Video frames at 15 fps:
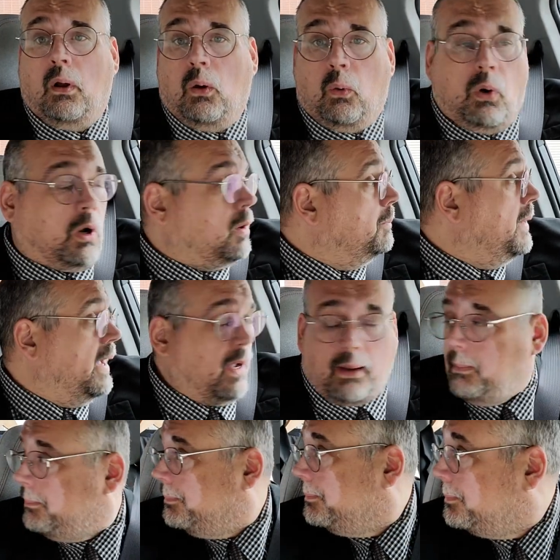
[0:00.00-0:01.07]
Welcome back.
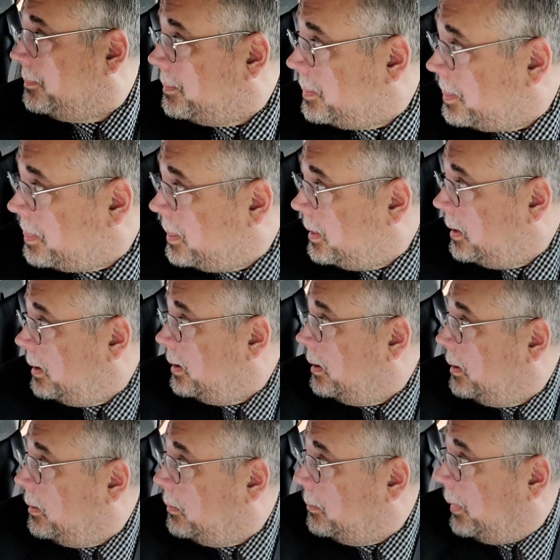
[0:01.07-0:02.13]

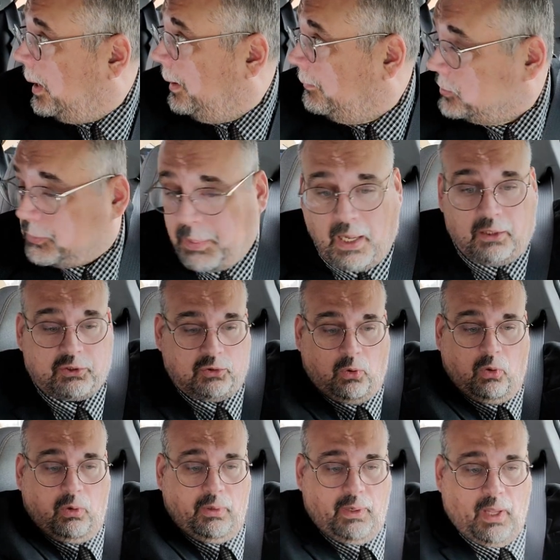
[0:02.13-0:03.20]
My name is Patrick
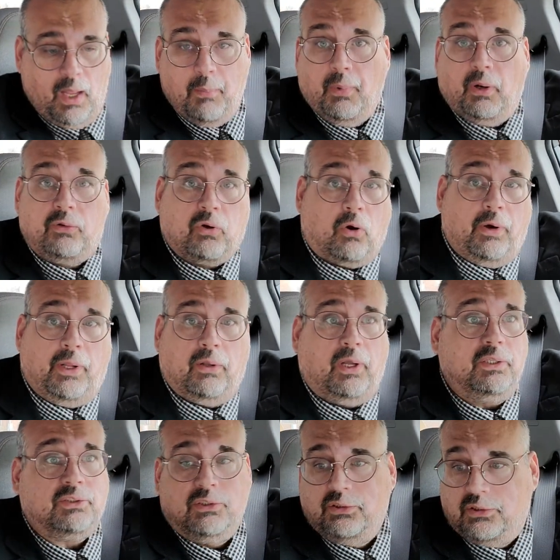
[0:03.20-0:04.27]
Nolan. I'm an attorney
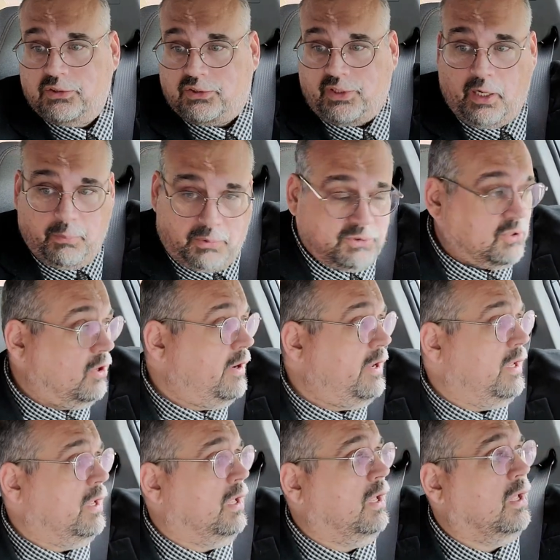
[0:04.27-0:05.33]
licensed in the state of Missouri.
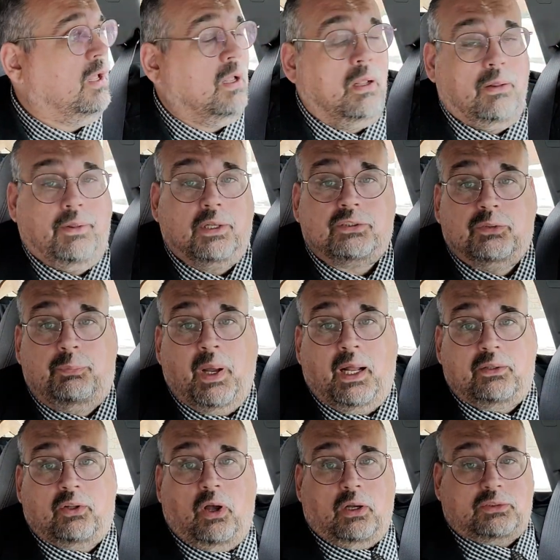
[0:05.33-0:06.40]
This is
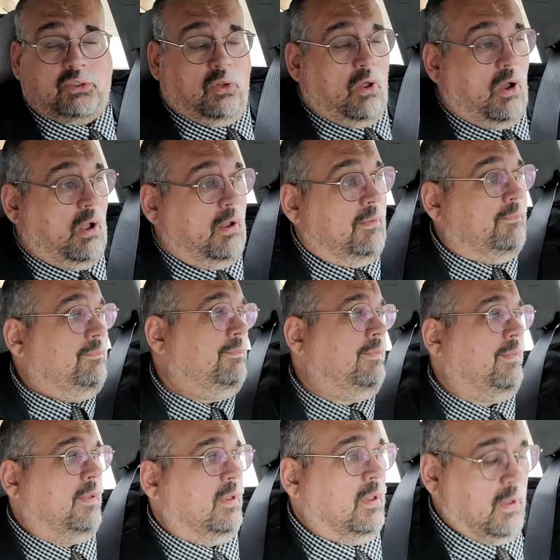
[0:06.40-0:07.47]
Pat Talks Law.
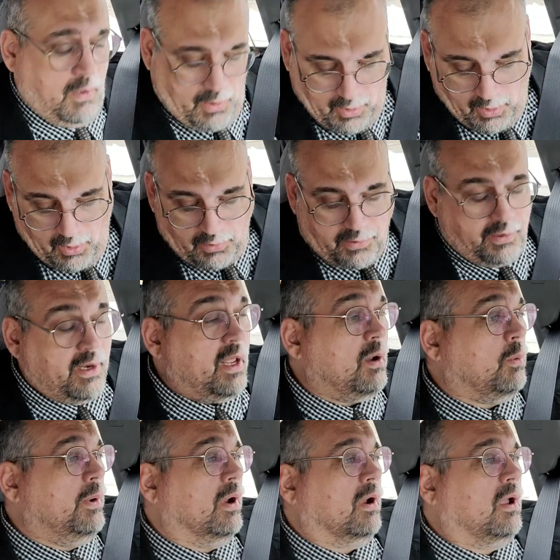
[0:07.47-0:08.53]
Today
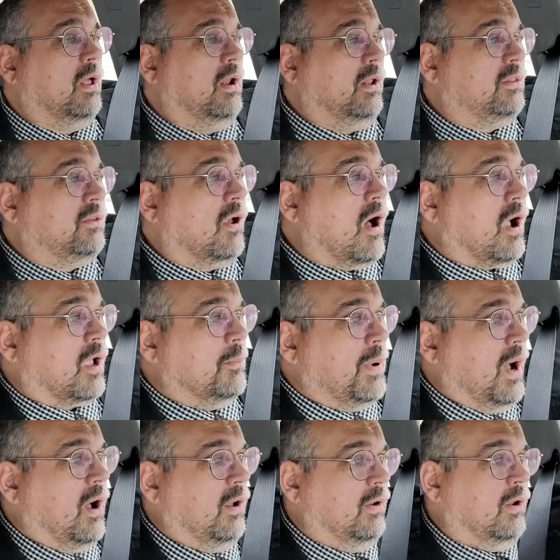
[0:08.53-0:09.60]
we are going to talk
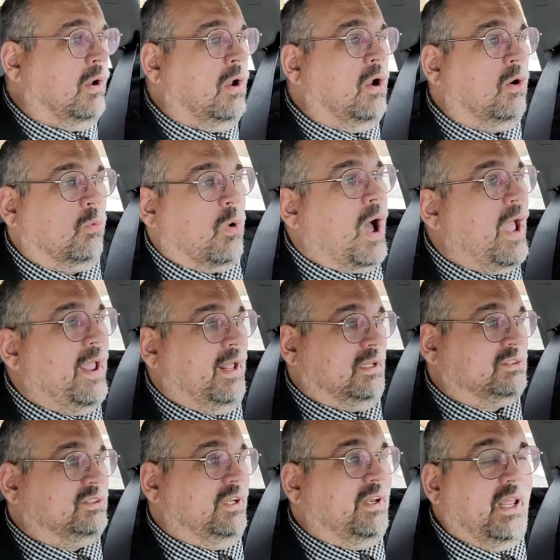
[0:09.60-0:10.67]
about
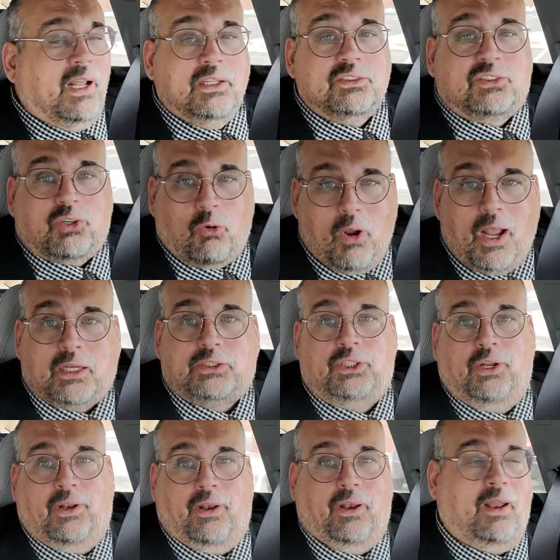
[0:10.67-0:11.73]
riots and
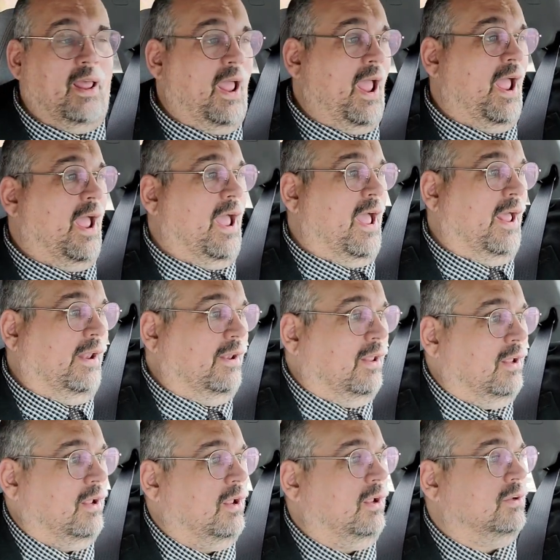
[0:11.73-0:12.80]
insurrection and
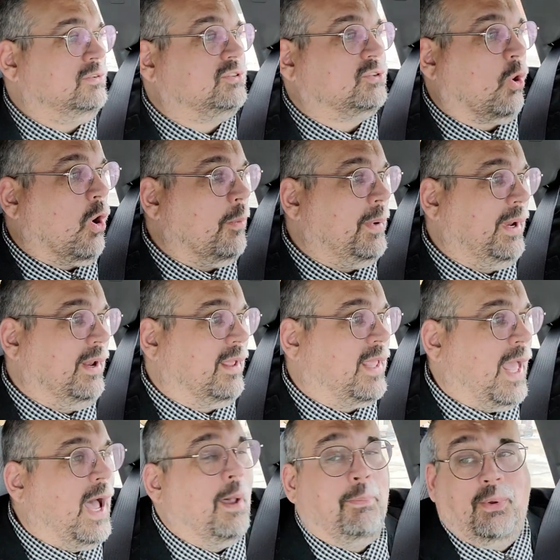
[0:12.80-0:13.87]
storming the
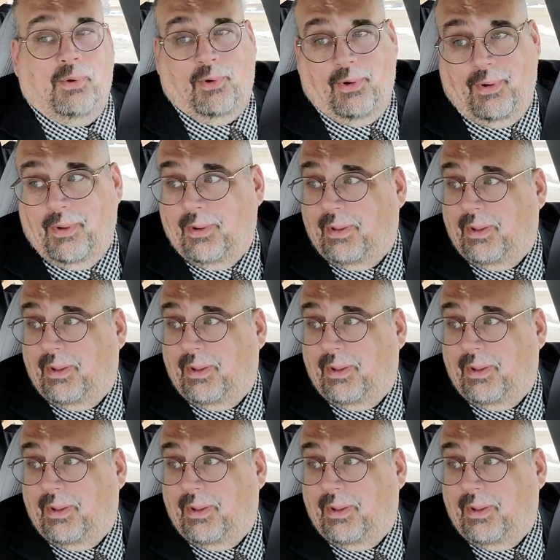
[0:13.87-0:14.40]
Capitol.